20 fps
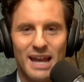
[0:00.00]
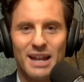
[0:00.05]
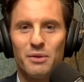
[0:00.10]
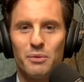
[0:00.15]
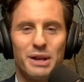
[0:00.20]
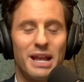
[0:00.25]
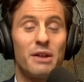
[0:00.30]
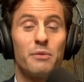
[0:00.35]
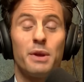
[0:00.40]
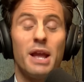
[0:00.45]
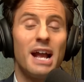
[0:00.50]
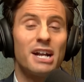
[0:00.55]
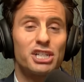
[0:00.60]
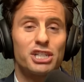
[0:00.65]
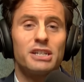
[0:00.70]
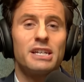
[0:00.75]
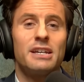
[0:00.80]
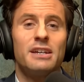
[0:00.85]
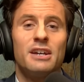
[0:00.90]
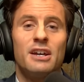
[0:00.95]
it. We get it. We
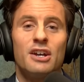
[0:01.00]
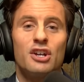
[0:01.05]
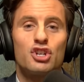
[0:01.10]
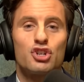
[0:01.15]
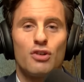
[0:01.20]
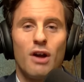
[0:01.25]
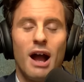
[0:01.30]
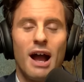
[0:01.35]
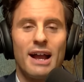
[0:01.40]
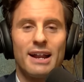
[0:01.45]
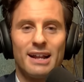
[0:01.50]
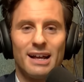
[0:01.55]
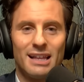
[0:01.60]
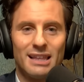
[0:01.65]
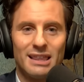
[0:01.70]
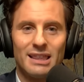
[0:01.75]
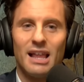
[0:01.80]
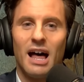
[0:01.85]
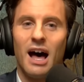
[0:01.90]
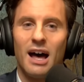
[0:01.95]
actually tried a
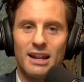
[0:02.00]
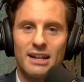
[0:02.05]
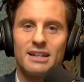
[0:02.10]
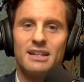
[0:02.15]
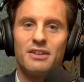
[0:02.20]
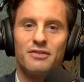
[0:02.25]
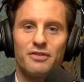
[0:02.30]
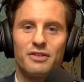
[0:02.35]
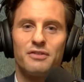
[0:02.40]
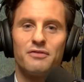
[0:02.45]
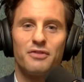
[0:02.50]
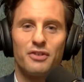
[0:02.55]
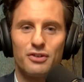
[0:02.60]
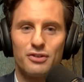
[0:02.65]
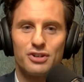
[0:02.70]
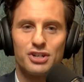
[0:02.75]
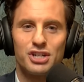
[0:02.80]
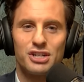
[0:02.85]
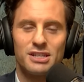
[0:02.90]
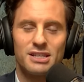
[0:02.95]
lot of different
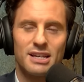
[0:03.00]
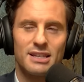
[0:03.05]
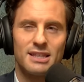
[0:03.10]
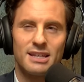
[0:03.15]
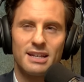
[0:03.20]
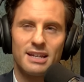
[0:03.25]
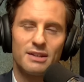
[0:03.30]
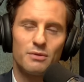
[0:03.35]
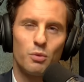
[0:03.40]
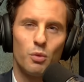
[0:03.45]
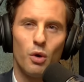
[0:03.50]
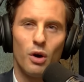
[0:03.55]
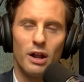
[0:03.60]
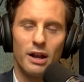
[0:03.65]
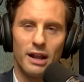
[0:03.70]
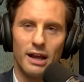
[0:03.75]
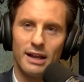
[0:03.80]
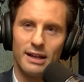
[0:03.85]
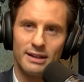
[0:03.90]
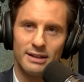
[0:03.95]
versions. I think in one,
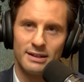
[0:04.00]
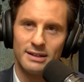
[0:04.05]
I